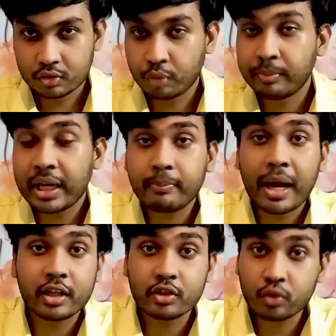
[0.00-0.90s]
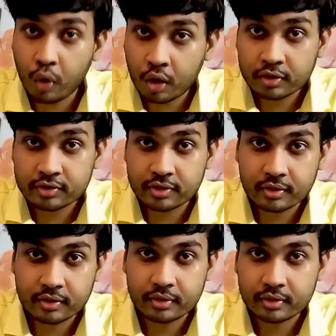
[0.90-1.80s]
To make matters worse,
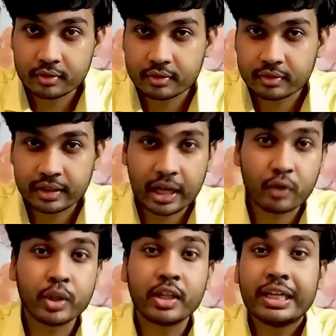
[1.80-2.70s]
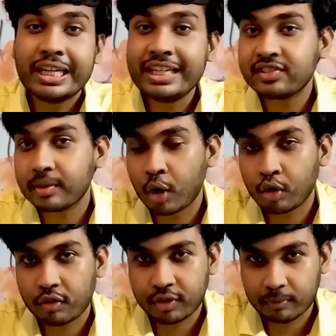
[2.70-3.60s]
they are with the least amount
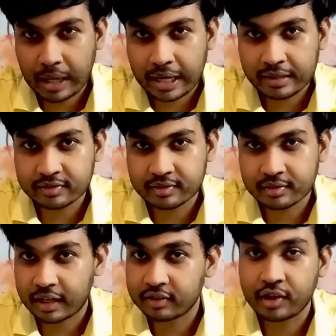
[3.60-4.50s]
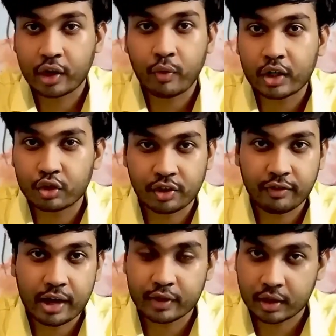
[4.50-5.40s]
of supplies that is required to
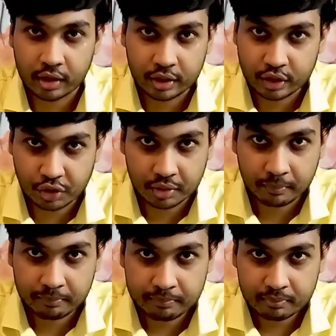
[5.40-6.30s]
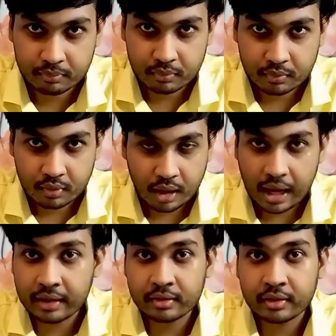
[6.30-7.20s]
survive in the condition.
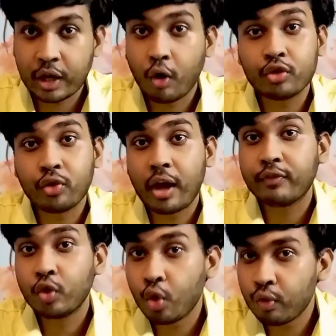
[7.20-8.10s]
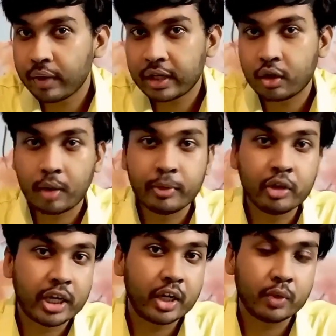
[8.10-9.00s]
And they also have no way to
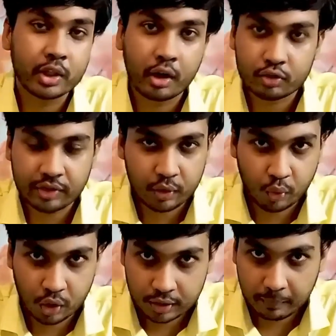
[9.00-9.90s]
communicate with the outside world.